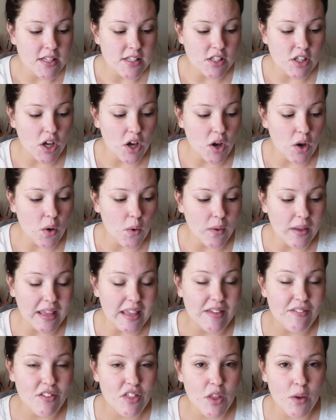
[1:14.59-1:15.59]
So
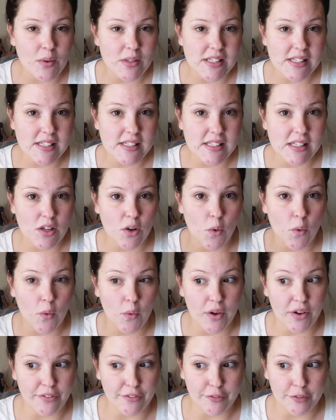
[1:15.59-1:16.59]
even though it's
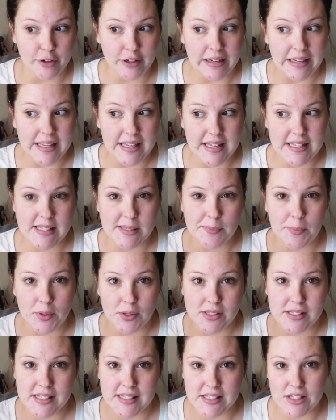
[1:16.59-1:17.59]
oil-free, it's
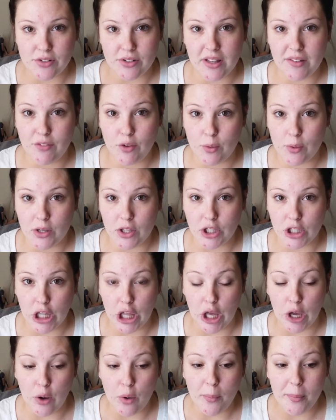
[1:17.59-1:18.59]
supposed to still give you a
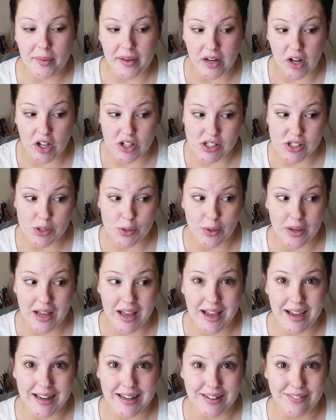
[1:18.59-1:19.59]
glow, but also
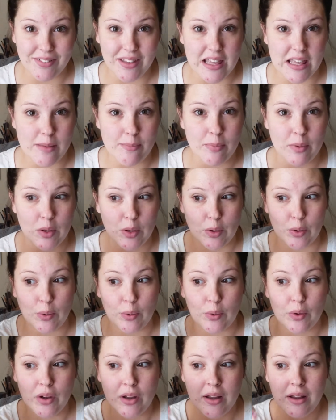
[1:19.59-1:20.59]
kind of keep
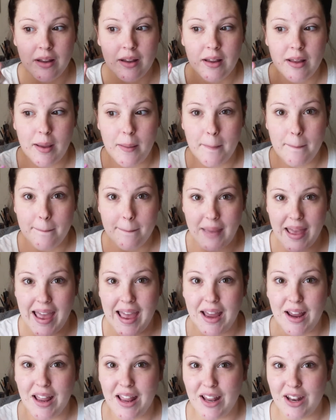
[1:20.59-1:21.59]
you
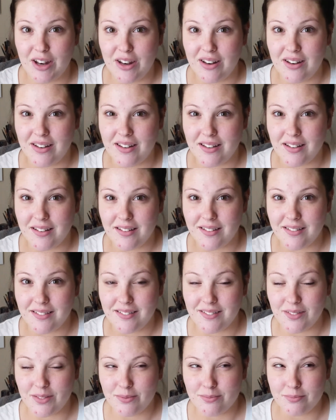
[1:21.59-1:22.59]
matte and
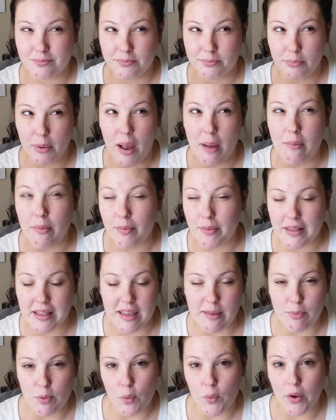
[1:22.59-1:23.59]
probably
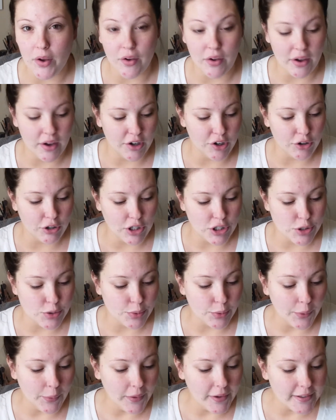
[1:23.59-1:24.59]
keep your oil under
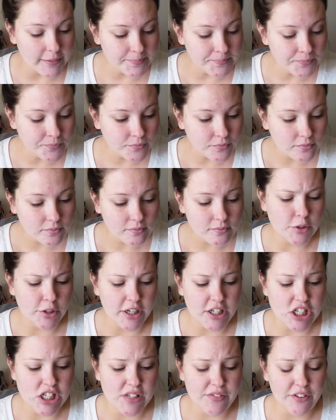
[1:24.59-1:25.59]
control.
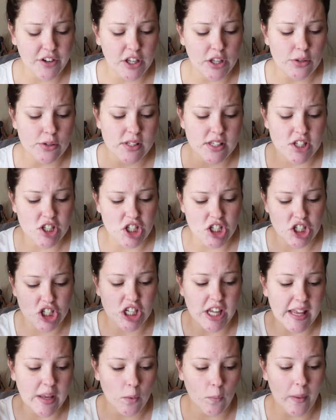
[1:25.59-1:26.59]
Directions for use is just
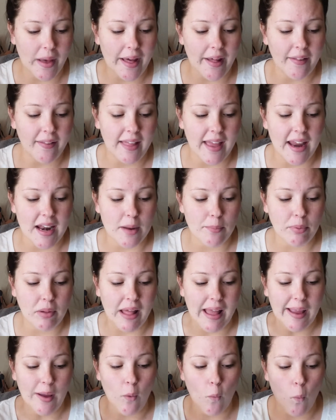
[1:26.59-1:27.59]
shake well and
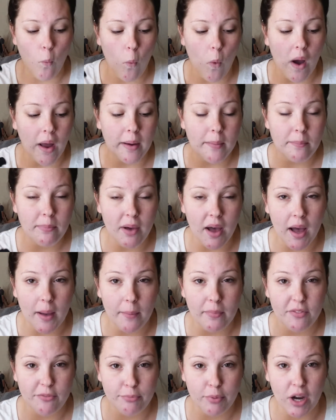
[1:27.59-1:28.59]
apply 1
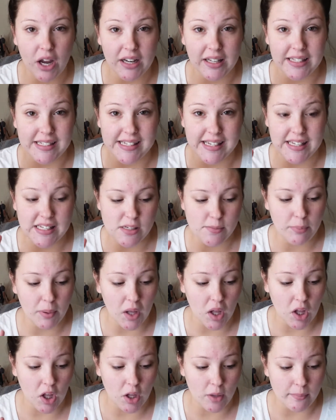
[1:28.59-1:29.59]
pump of product into
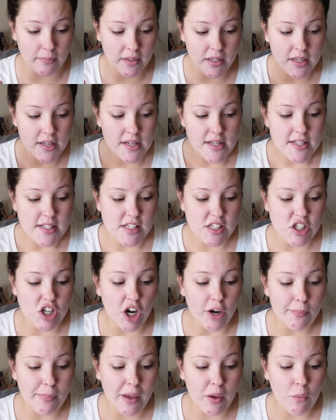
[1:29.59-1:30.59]
palm.
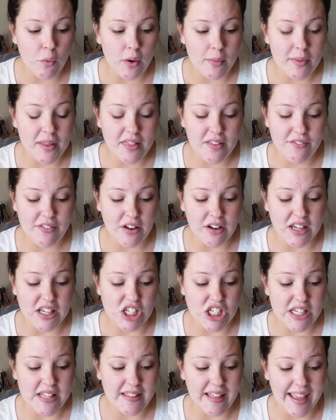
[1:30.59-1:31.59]
Start by warming the
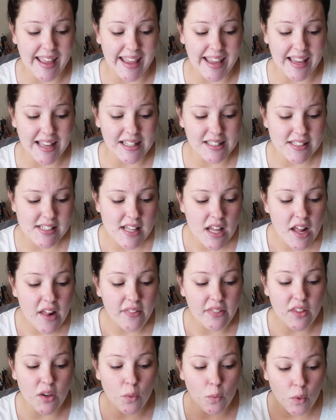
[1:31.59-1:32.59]
foundation in the hands,
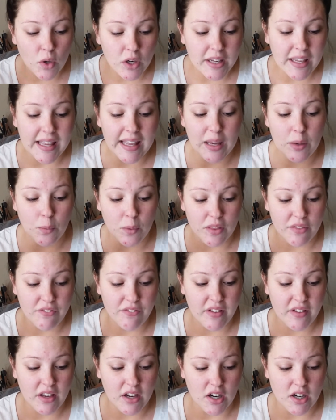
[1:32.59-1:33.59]
then working in with
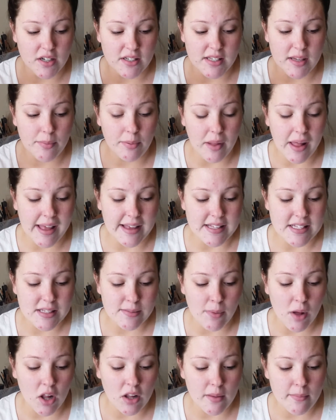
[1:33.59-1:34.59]
fingers. Apply a
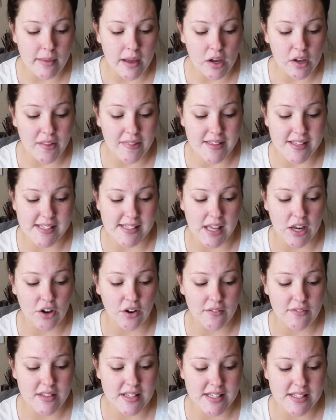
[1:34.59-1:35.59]
small amount in the
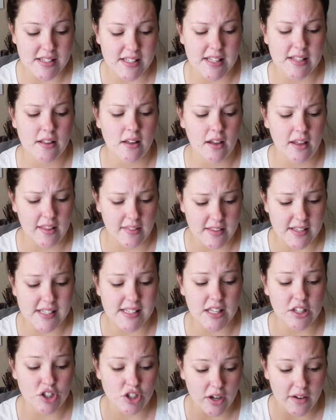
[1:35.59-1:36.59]
center
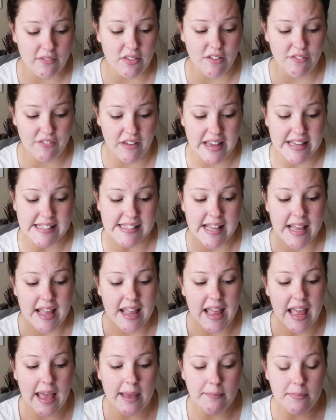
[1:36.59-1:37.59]
of the face
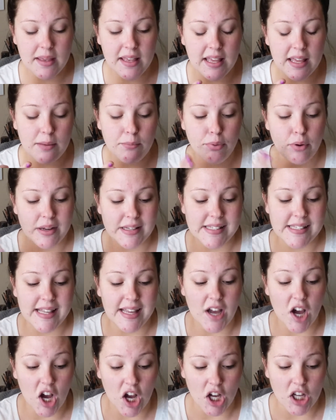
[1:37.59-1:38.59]
and begin
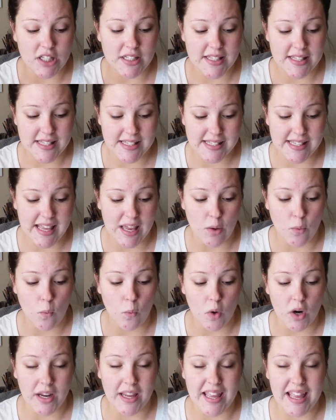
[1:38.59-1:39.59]
pressing onto the skin,
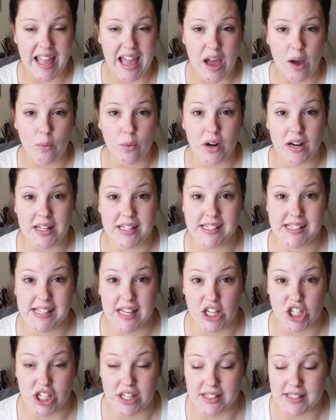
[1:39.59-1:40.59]
working outward in
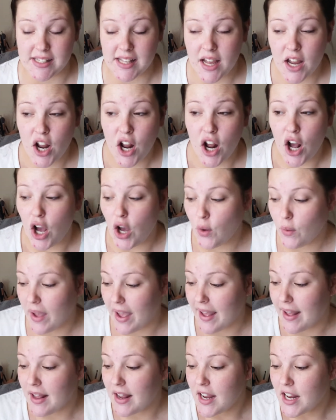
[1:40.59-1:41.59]
sections.
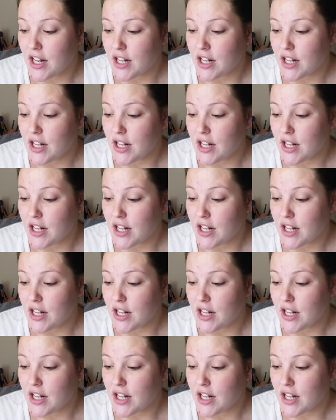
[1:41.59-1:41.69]
Okay,